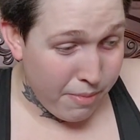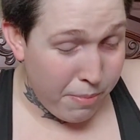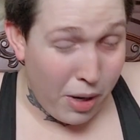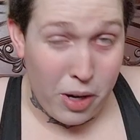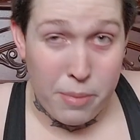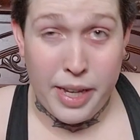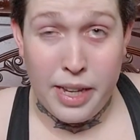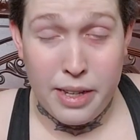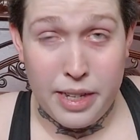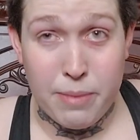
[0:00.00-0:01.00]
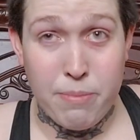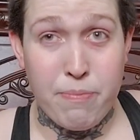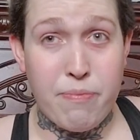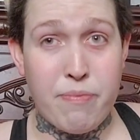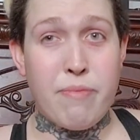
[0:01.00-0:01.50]
Pardon me, and
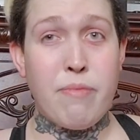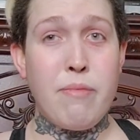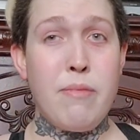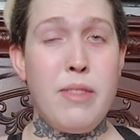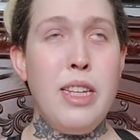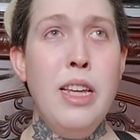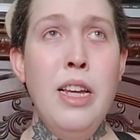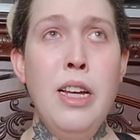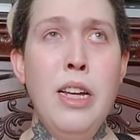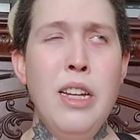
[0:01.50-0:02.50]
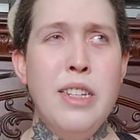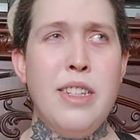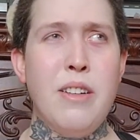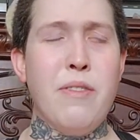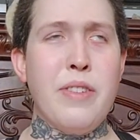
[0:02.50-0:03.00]

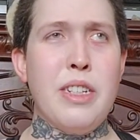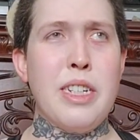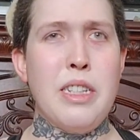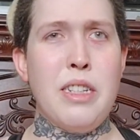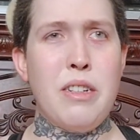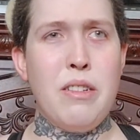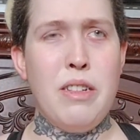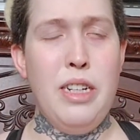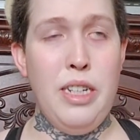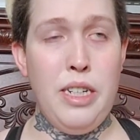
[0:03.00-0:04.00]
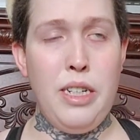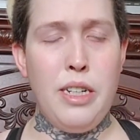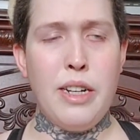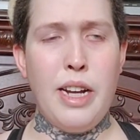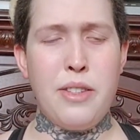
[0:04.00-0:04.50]
still feeling a little
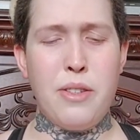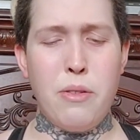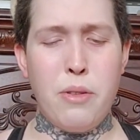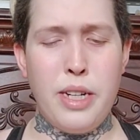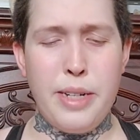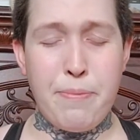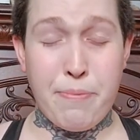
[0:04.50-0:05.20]
not so